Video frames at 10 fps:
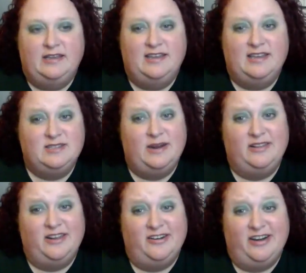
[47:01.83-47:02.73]
It's been a
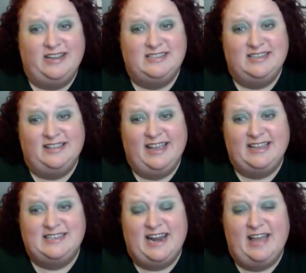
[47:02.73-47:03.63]
little crazy. Like
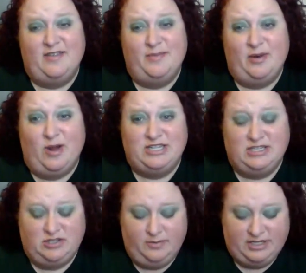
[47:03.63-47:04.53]
I said, I haven't been
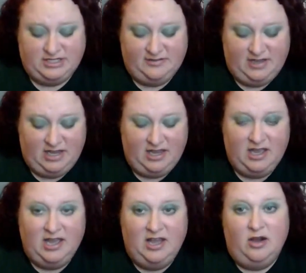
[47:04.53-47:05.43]
watching too much TV
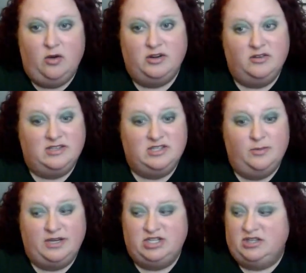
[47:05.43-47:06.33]
or doing too
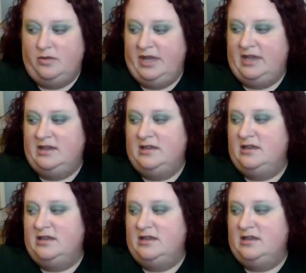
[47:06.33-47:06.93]
much sewing.